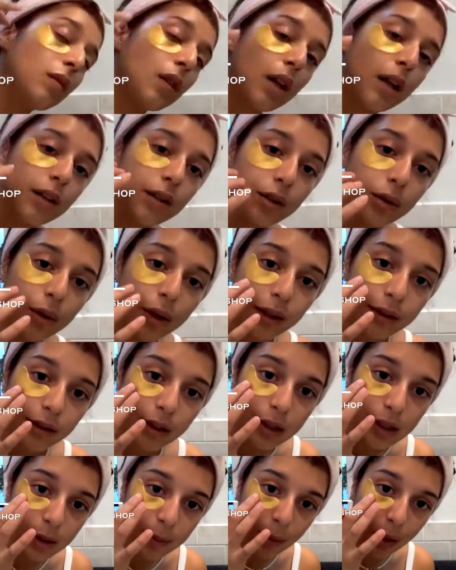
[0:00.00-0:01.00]
I do like
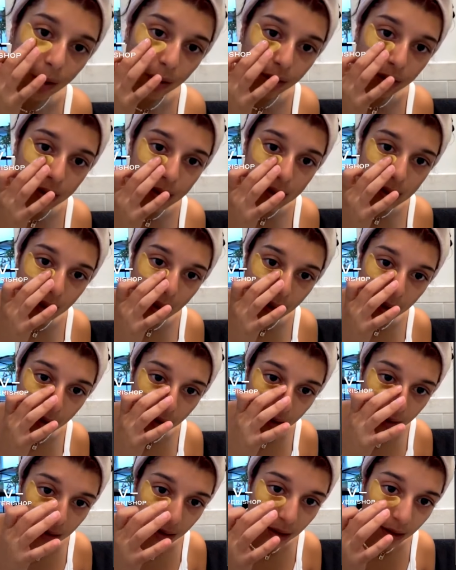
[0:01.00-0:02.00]
the smaller
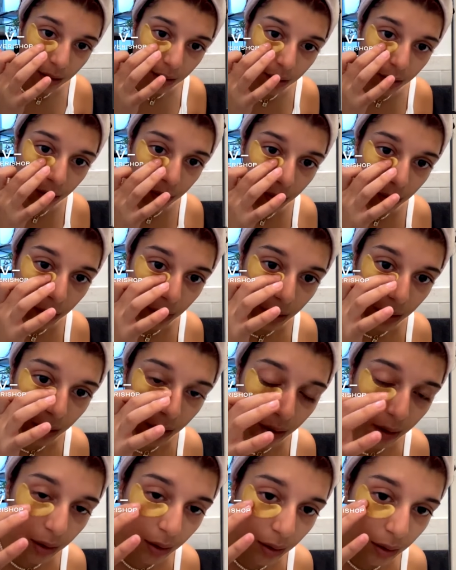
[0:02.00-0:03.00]
side in the inner
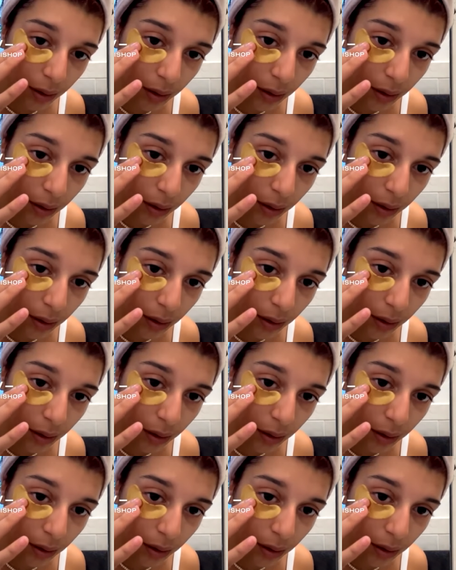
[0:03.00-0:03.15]
corner.